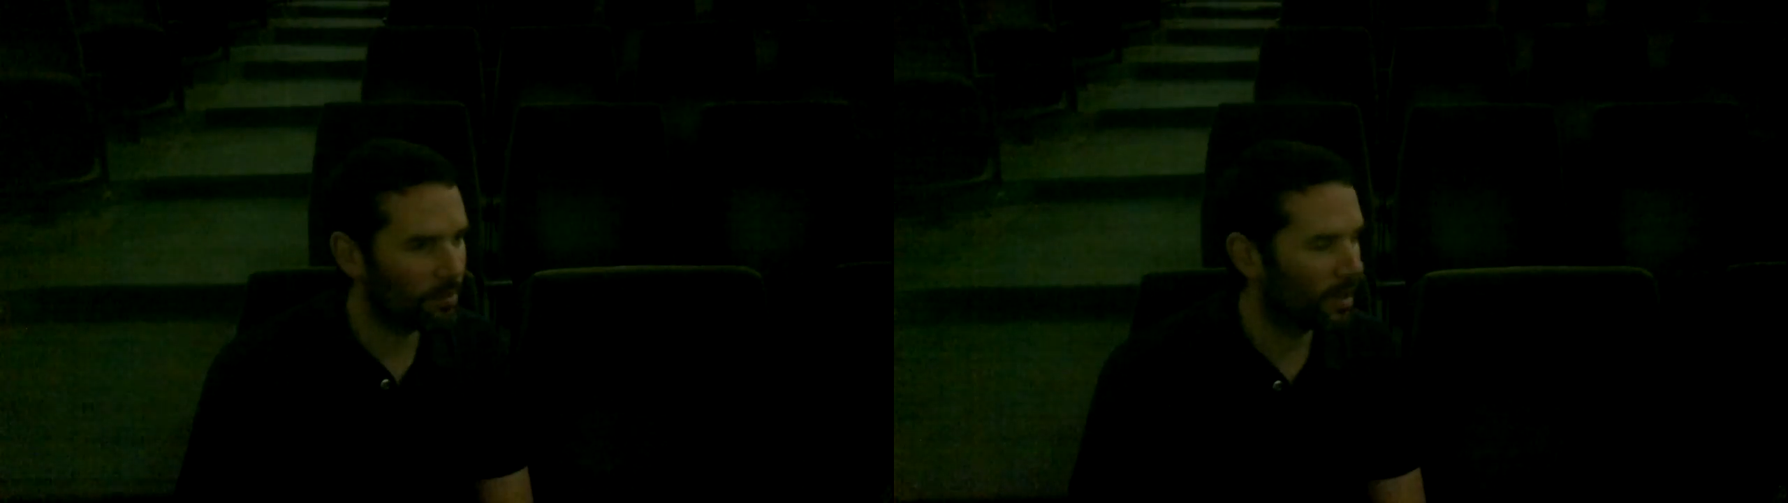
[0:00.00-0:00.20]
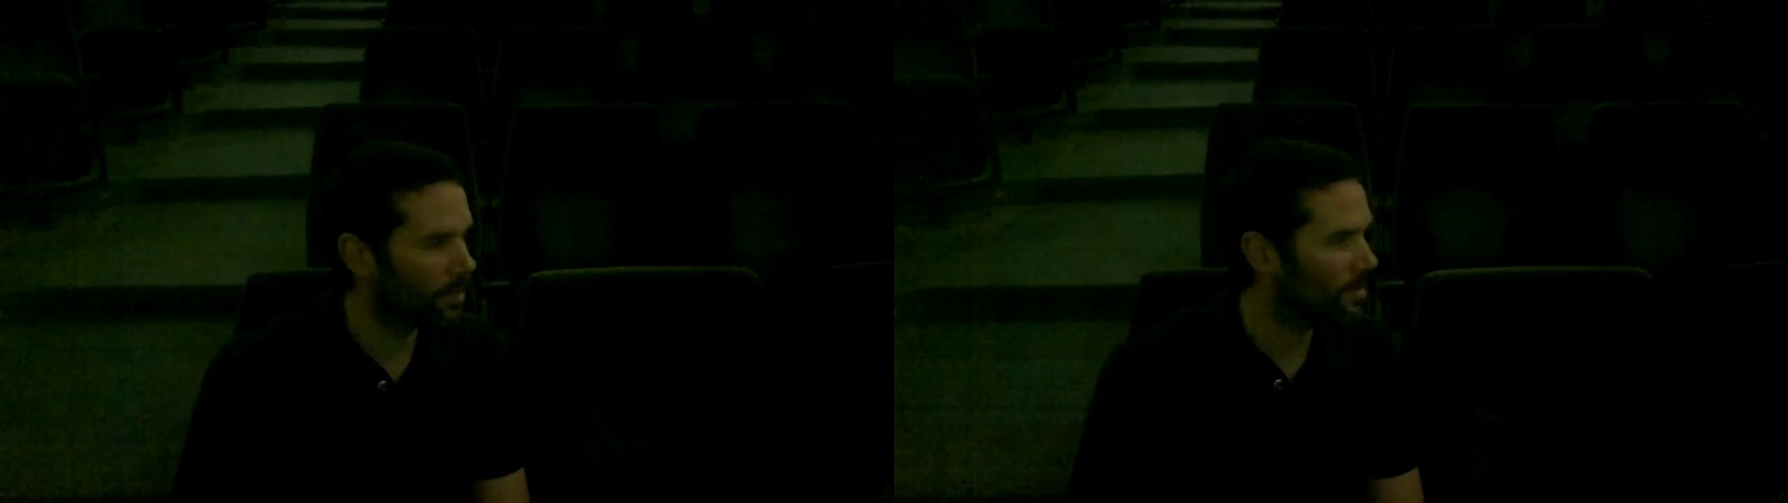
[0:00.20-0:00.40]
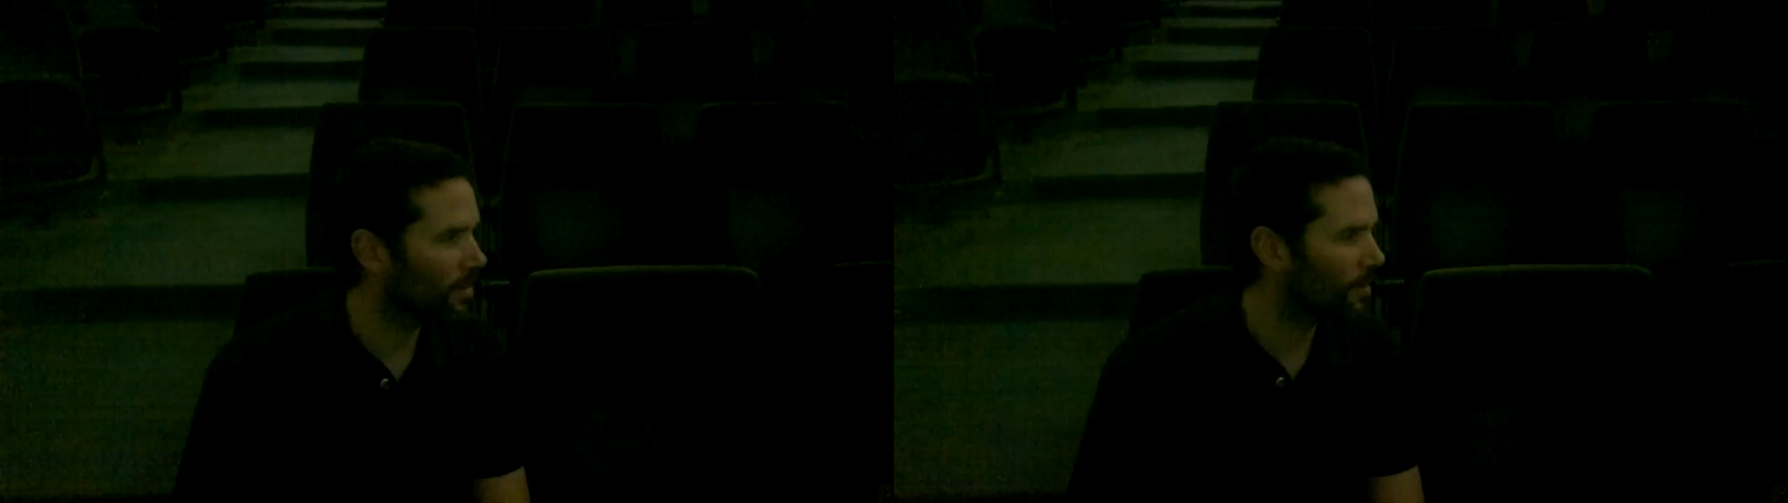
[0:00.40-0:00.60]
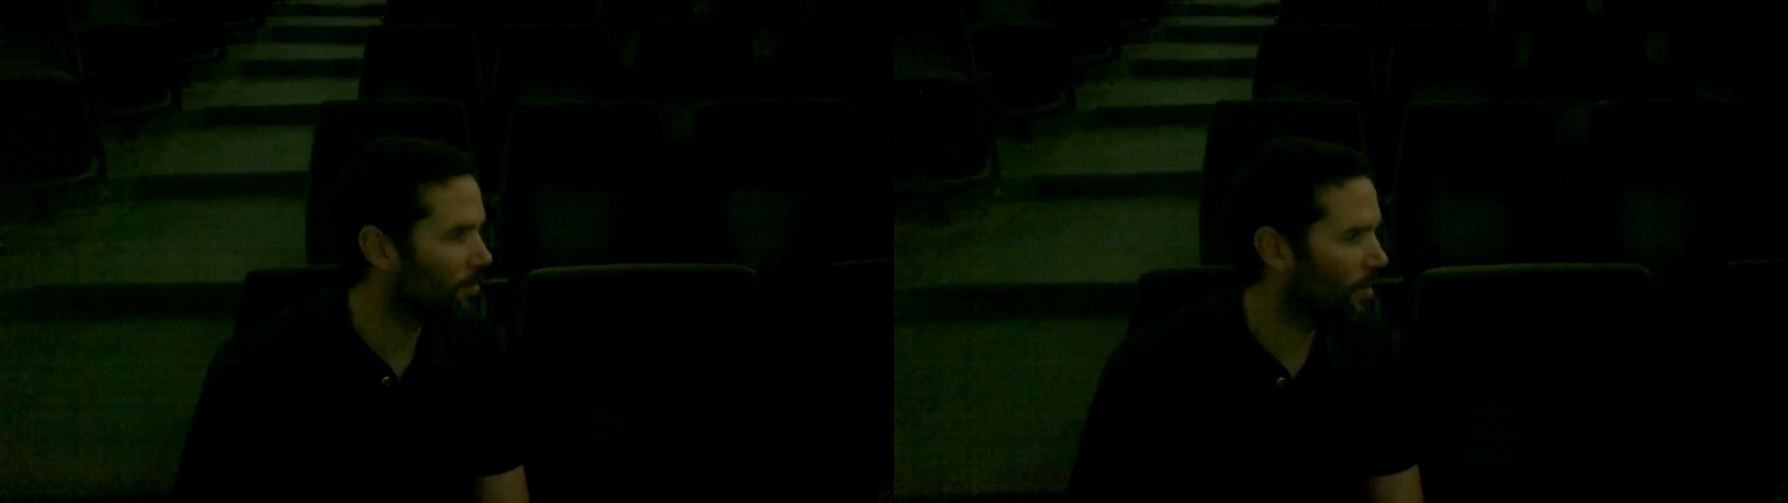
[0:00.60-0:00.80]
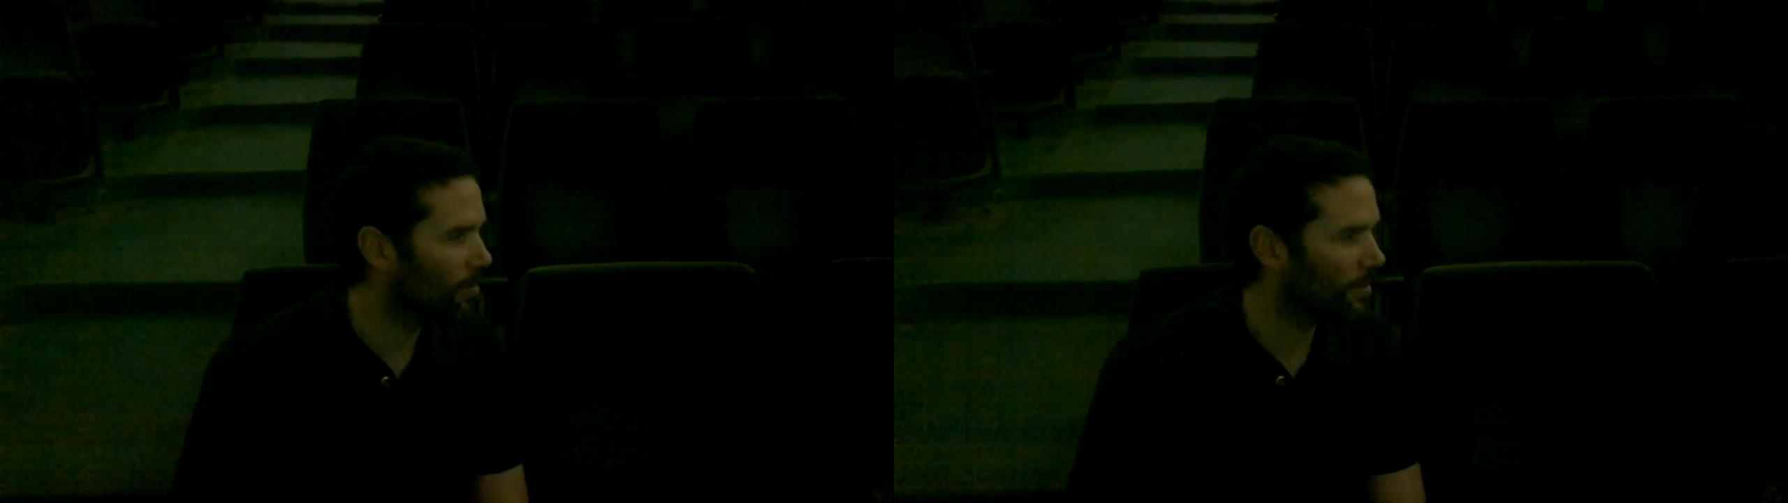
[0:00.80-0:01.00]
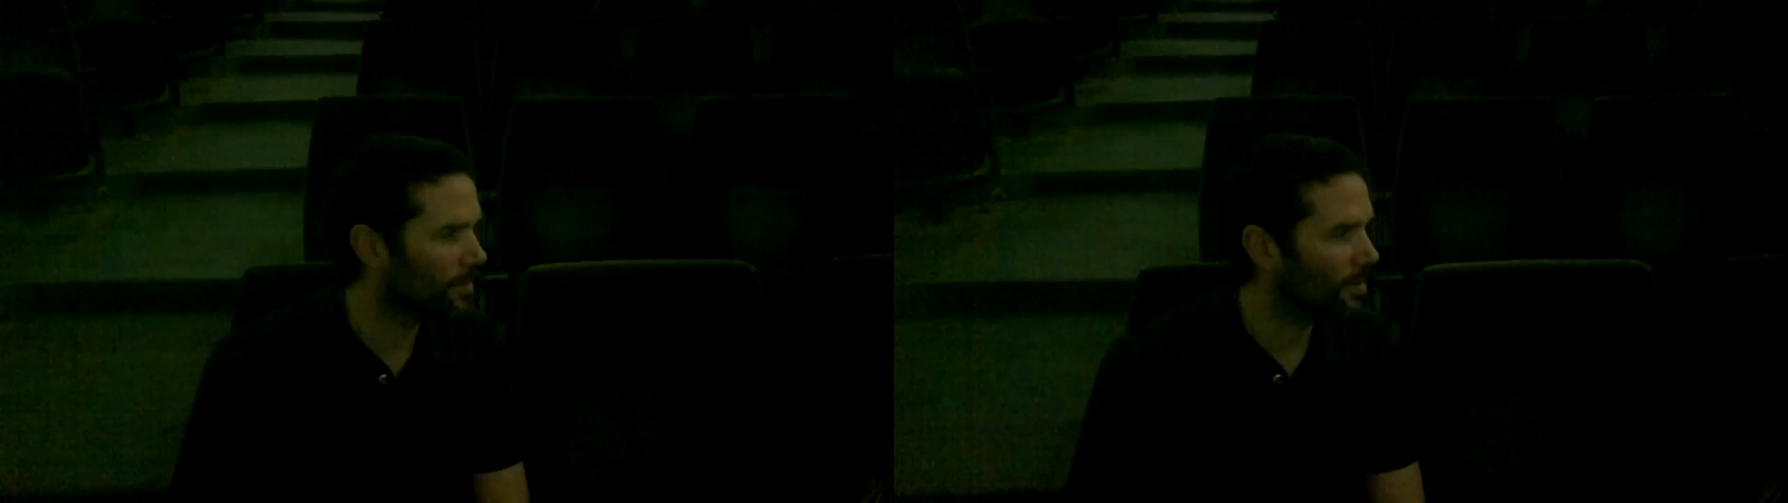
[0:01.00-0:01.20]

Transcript: PhD at the moment,